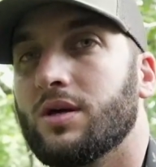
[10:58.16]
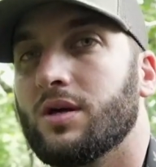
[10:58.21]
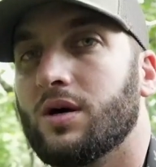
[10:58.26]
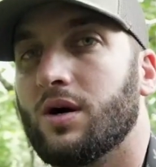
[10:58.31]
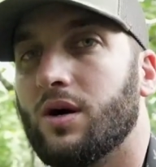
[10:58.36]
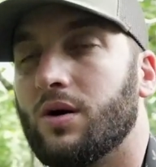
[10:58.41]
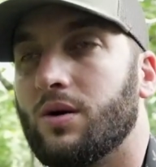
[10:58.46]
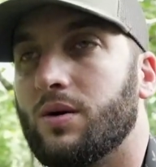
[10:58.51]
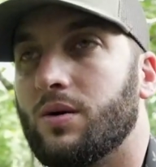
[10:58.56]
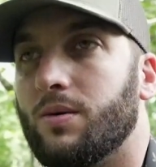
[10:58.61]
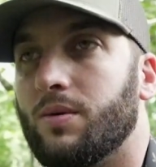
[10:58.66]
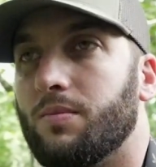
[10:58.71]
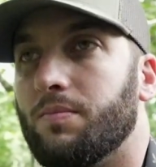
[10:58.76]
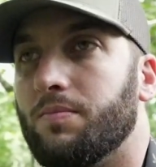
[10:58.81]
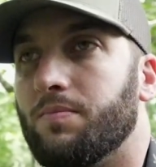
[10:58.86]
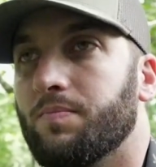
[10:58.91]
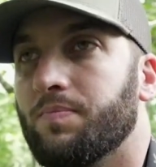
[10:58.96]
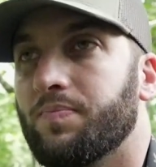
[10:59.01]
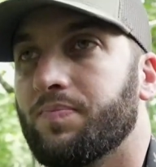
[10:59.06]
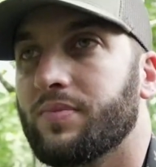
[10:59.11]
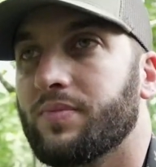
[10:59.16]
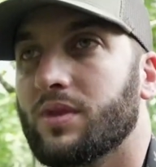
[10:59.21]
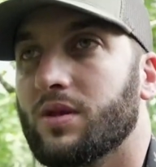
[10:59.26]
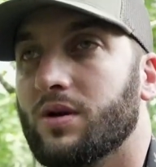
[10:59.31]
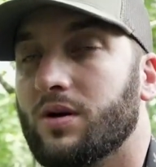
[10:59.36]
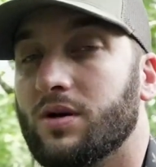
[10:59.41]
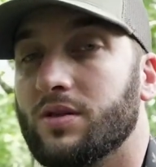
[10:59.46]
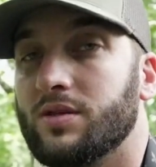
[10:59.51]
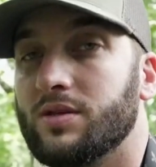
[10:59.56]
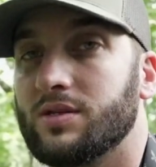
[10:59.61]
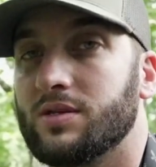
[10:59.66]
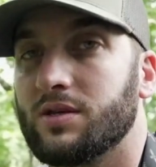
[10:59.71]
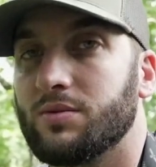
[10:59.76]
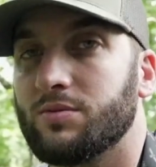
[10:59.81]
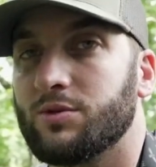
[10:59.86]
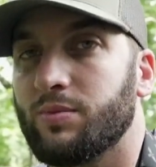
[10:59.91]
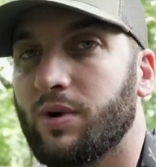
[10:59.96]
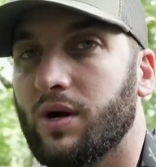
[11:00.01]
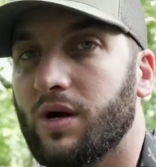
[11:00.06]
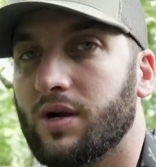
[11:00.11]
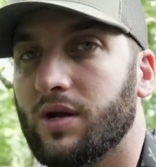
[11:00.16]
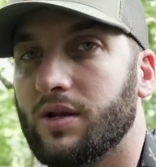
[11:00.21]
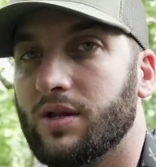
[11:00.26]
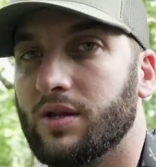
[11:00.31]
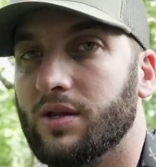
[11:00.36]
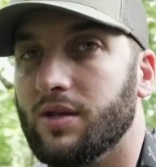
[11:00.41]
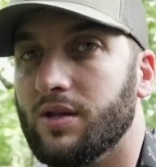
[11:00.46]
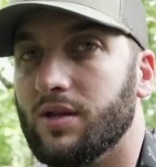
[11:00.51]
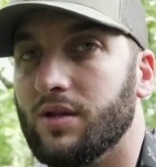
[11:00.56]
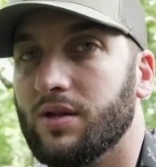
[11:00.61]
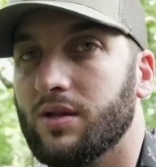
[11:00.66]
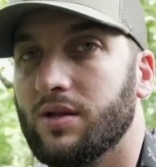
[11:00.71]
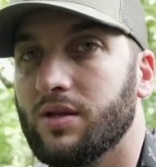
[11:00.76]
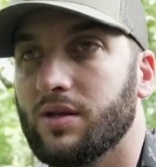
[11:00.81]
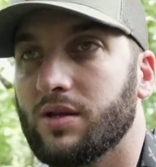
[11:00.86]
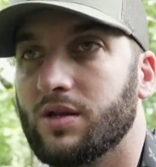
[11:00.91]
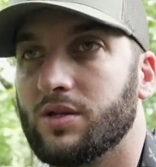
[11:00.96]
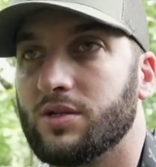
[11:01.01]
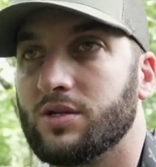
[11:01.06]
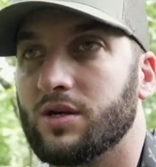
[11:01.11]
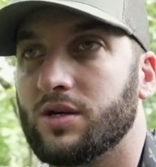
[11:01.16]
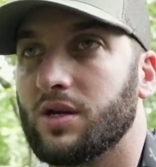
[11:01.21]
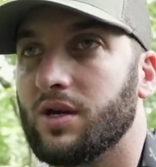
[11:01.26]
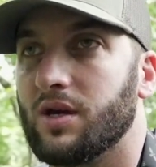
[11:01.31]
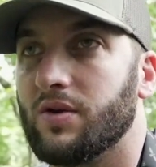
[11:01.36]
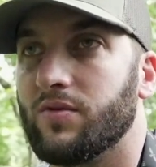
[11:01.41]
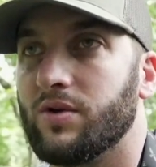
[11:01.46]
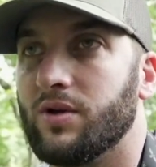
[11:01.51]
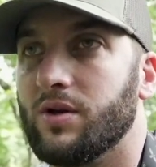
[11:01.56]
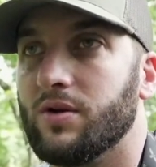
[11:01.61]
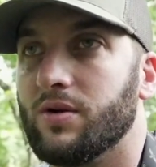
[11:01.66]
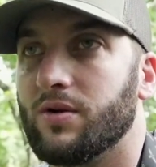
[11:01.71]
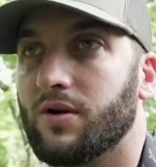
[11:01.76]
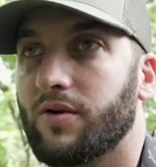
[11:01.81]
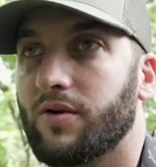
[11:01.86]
hunt the same spot in Kentucky every year.